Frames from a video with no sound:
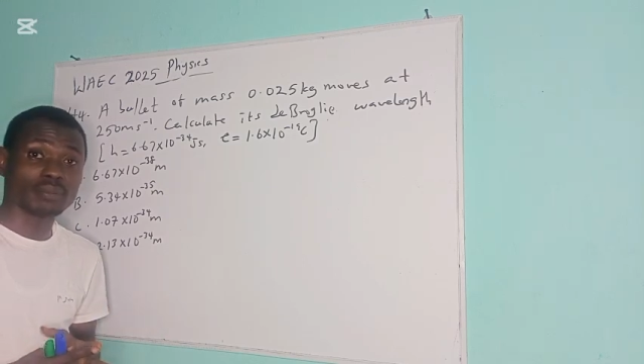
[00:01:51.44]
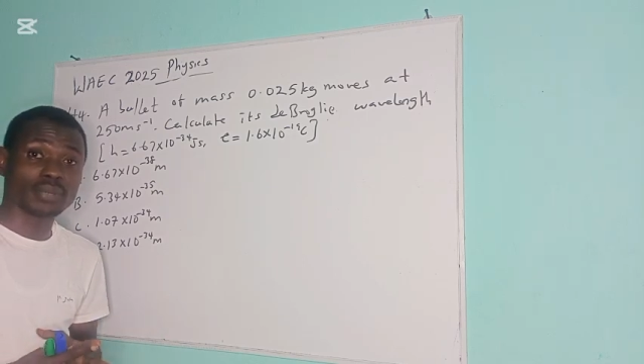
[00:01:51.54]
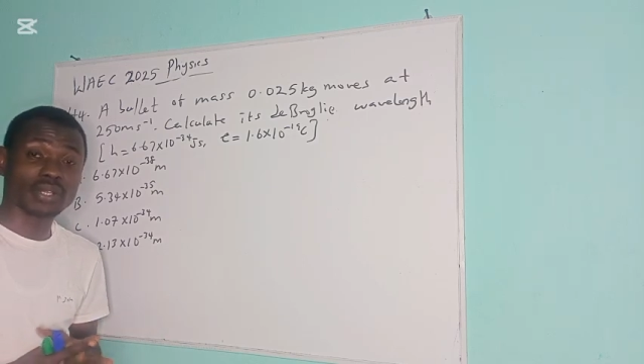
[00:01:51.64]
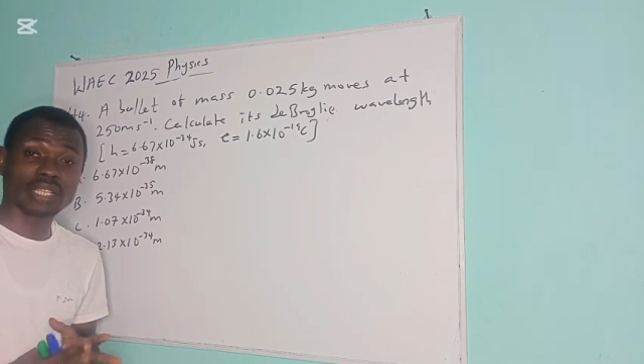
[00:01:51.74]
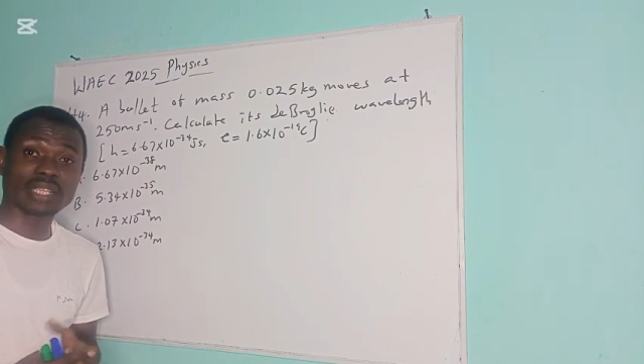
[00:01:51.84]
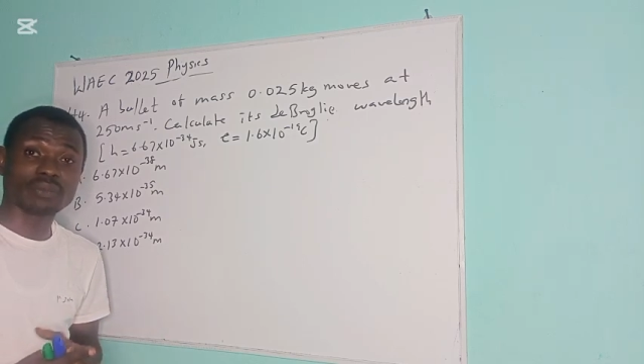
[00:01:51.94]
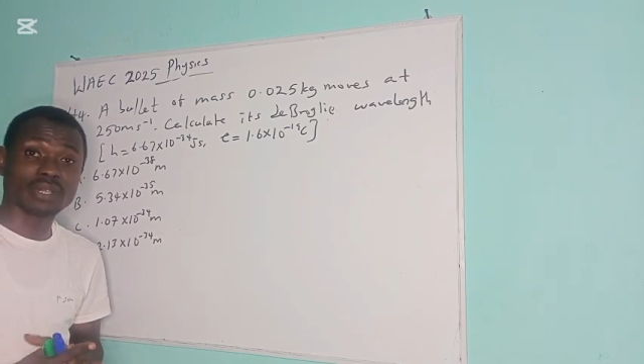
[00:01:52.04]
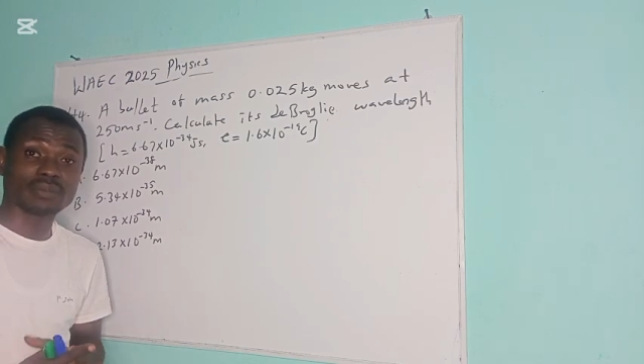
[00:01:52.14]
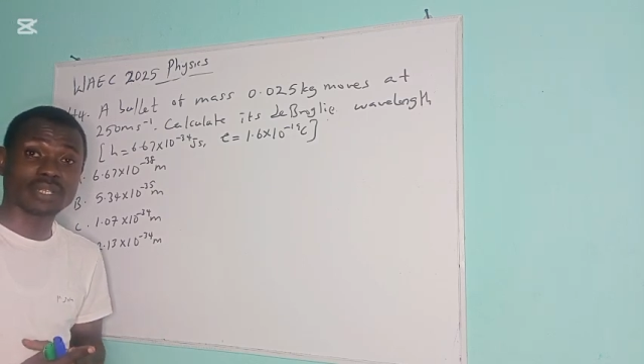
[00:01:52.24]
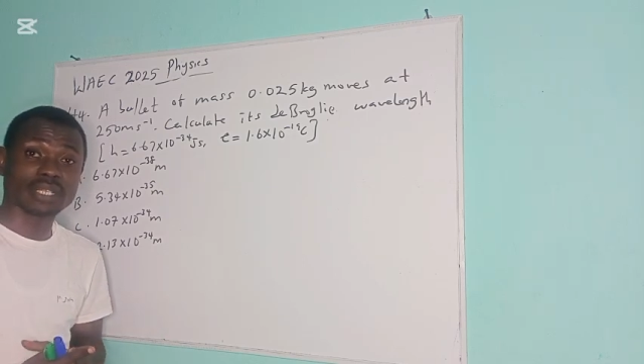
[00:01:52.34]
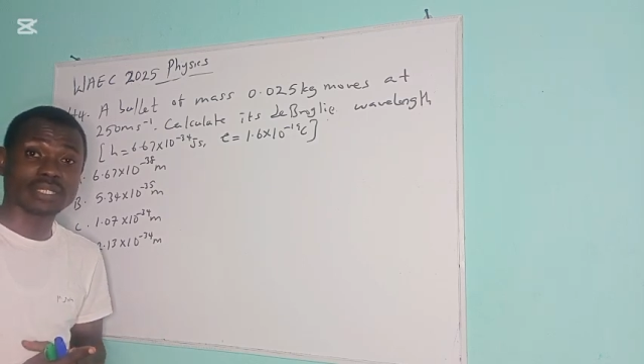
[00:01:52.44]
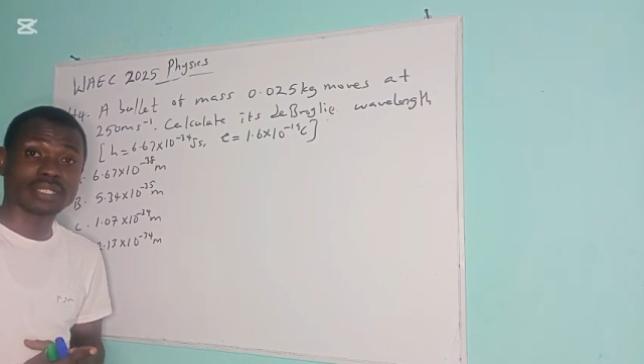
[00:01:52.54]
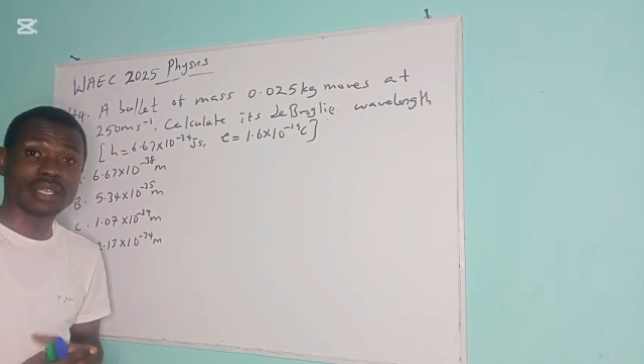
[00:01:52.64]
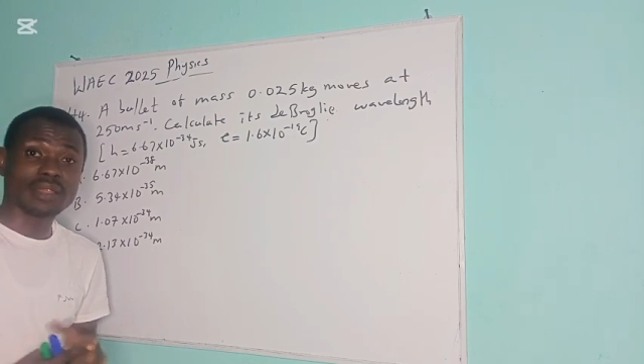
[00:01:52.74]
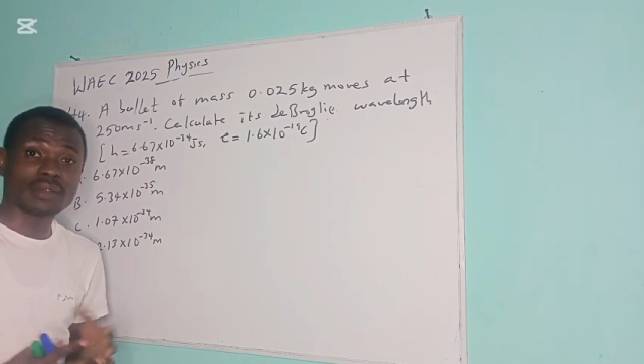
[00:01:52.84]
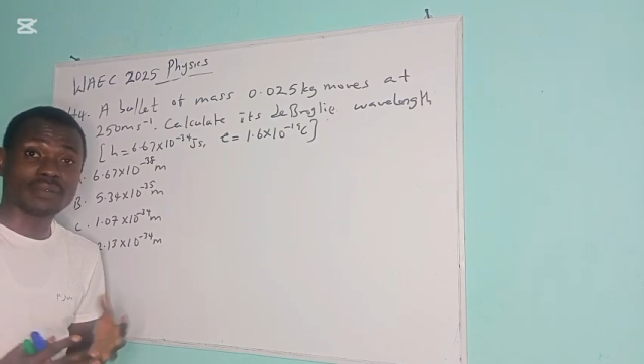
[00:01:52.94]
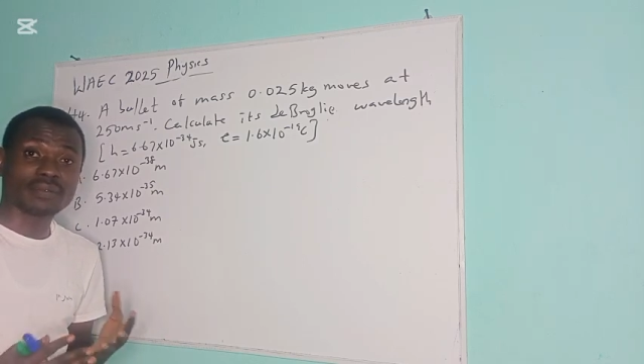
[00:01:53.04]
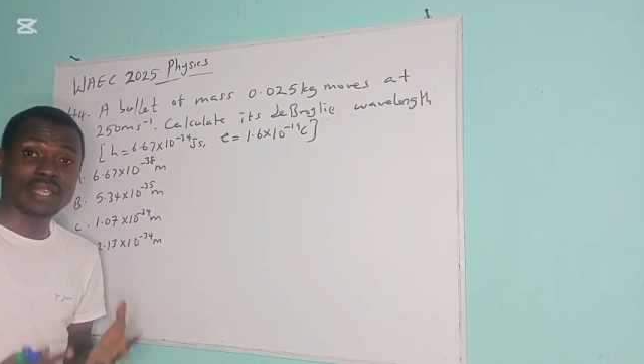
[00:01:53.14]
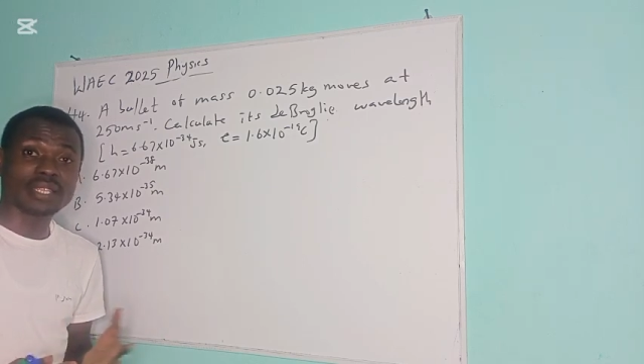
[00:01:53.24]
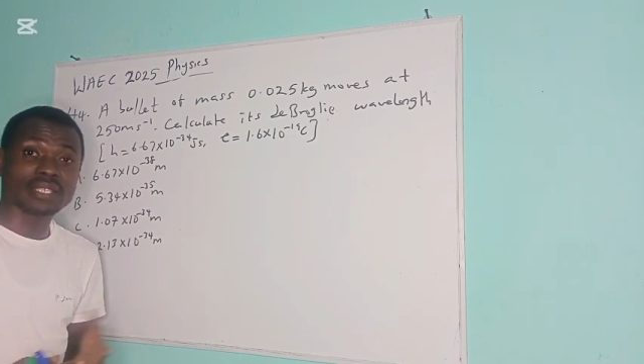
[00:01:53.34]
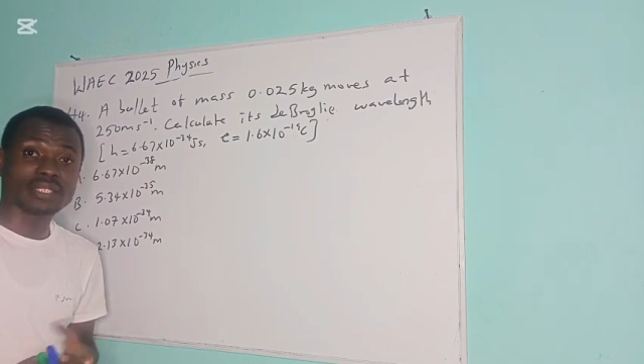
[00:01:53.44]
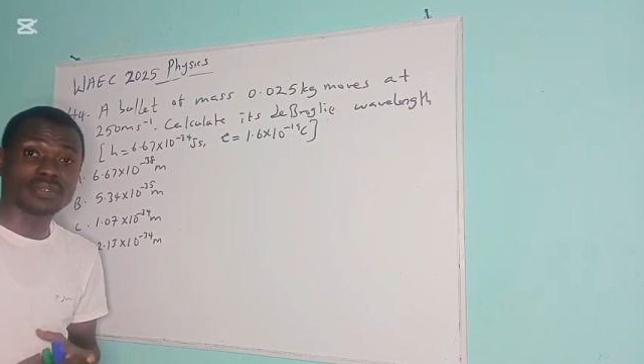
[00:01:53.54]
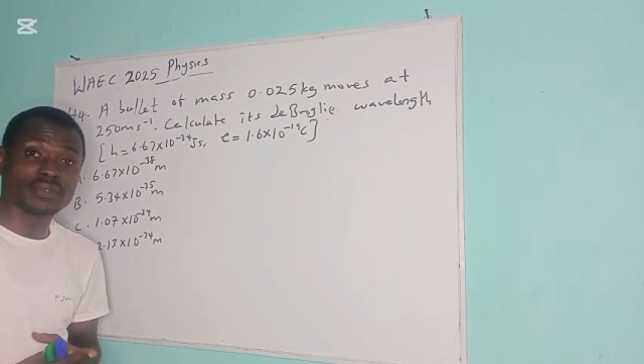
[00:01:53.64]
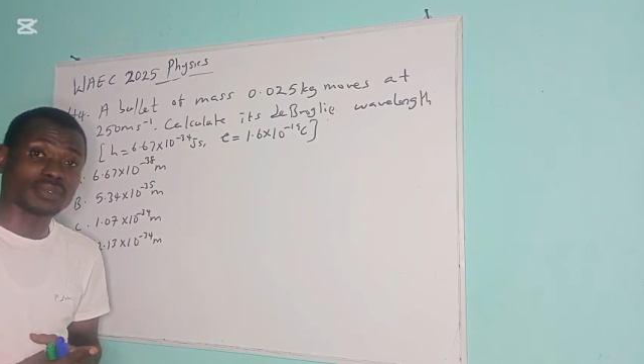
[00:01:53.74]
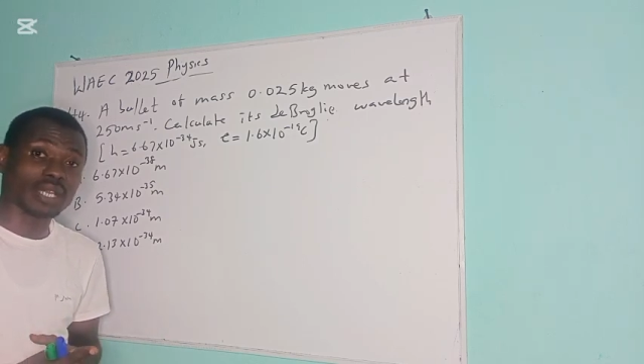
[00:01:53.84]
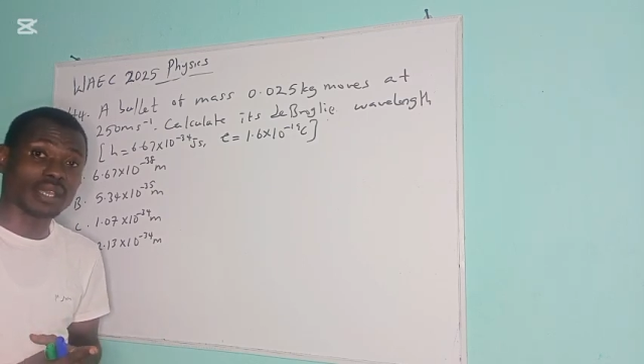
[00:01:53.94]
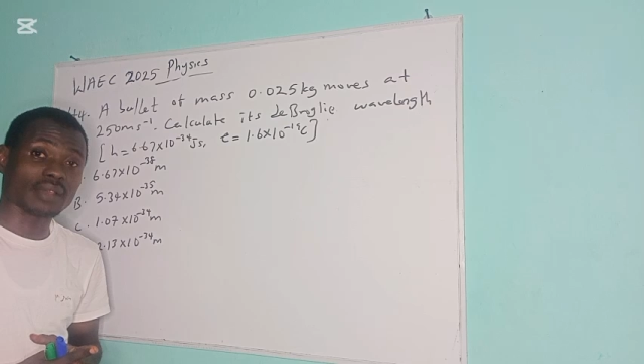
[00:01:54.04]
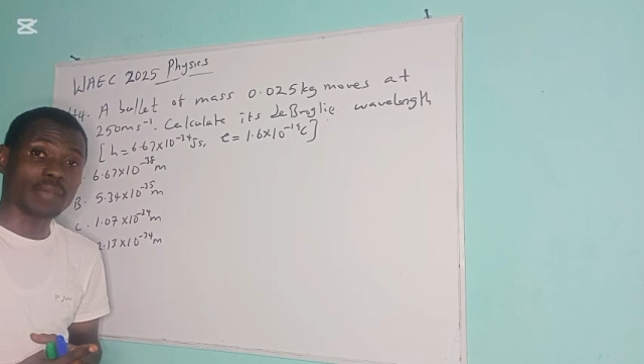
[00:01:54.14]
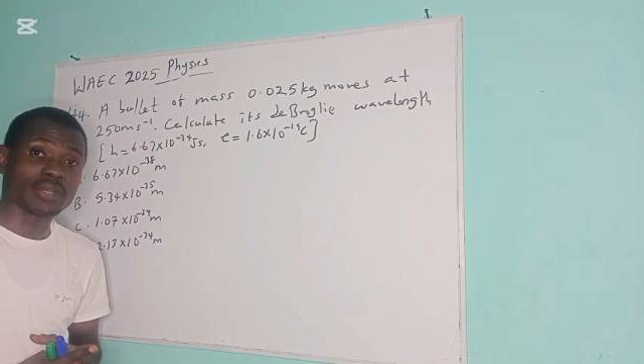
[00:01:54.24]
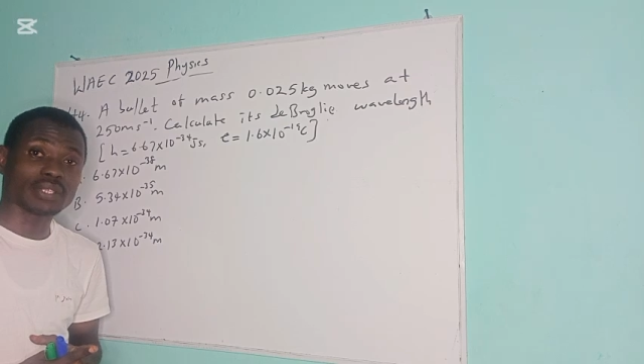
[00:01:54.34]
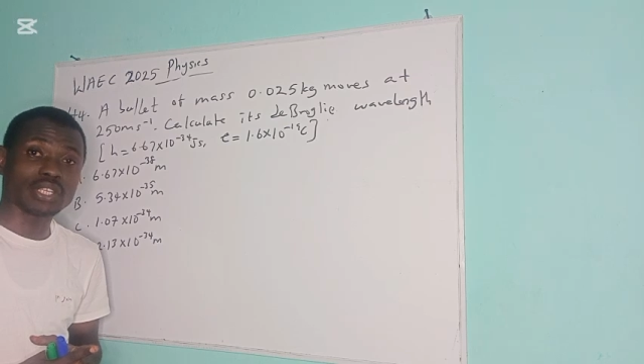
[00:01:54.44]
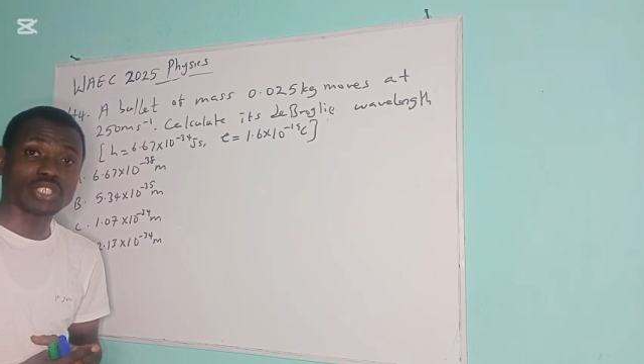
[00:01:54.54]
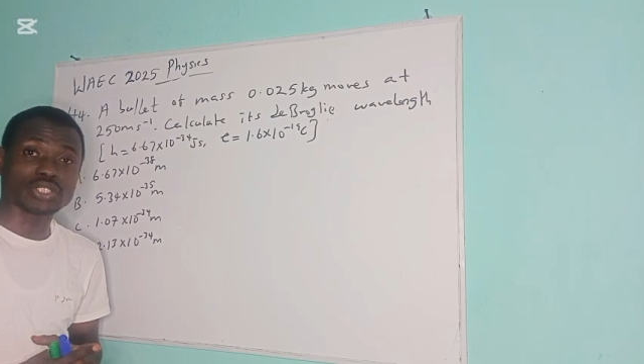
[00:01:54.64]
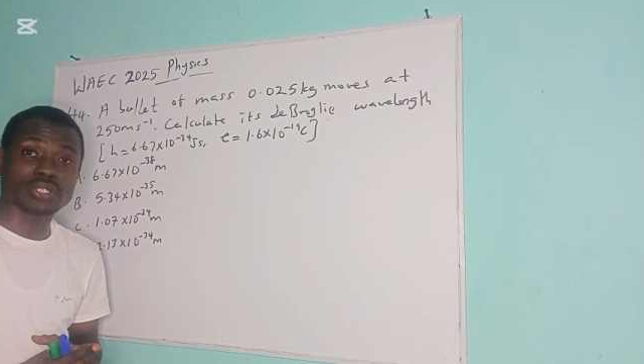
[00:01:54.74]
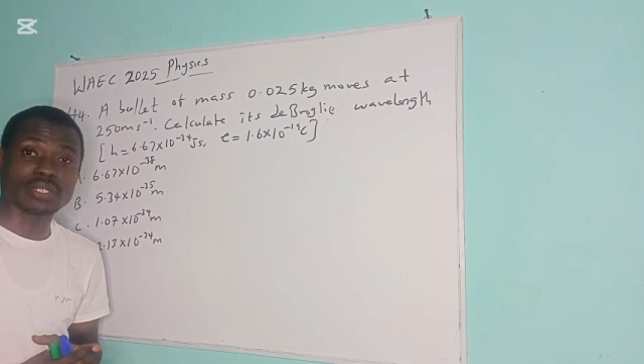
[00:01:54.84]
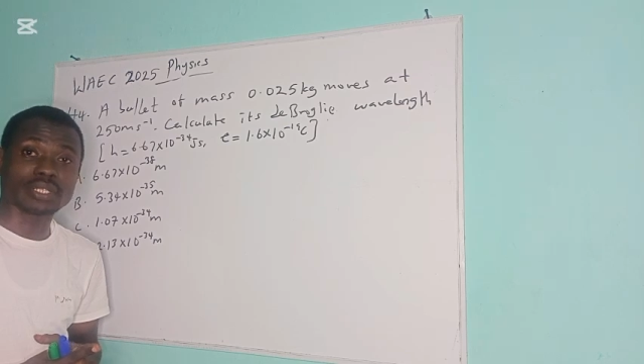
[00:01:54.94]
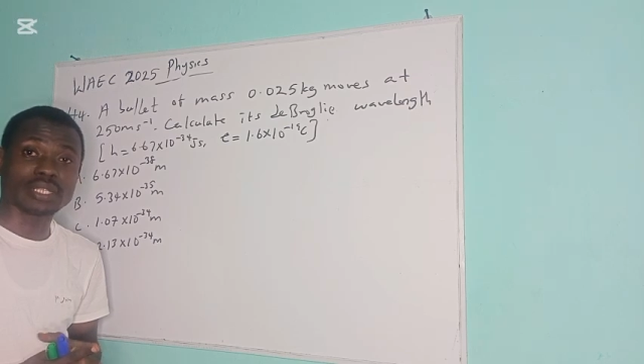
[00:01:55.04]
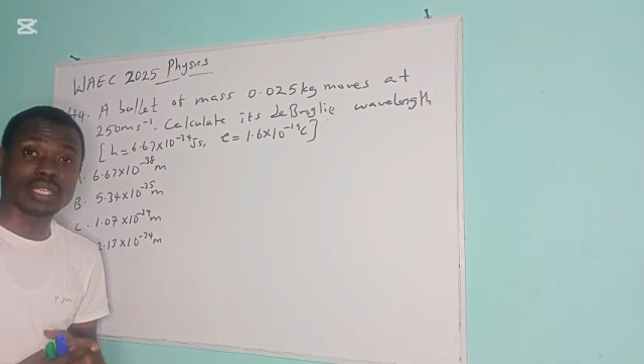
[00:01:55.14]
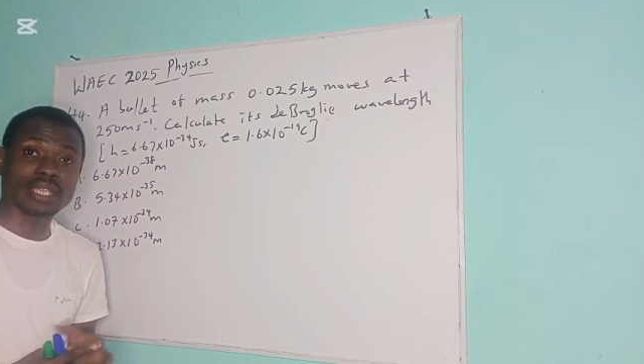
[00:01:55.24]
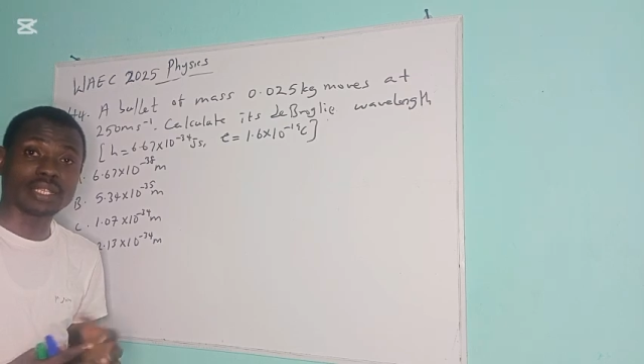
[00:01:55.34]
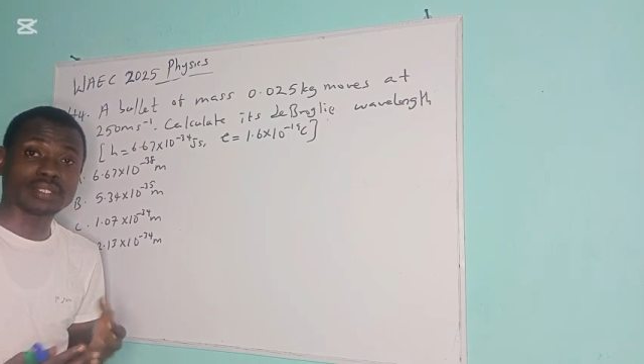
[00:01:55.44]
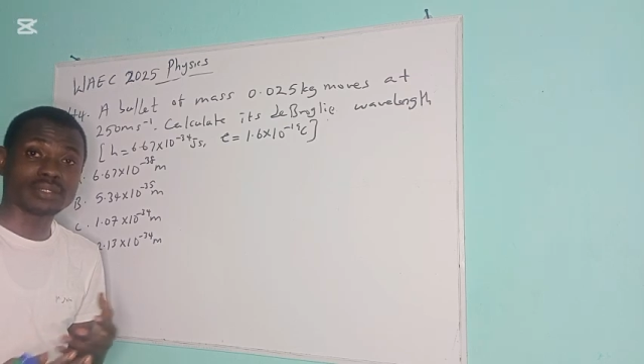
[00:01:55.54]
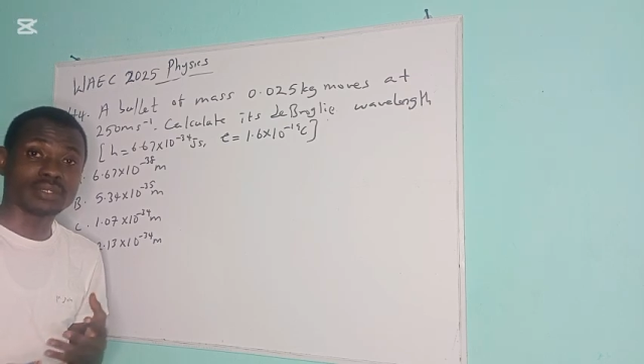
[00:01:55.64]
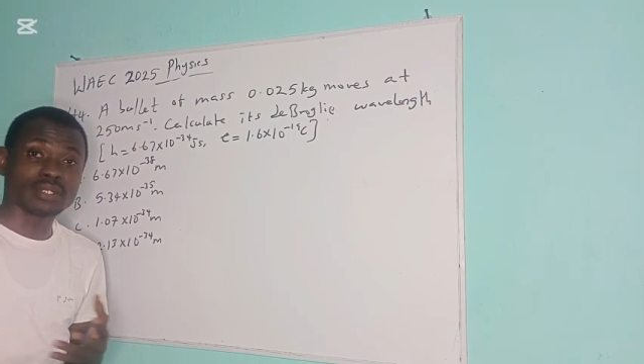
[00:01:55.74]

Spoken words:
Brownian wavelength find its application in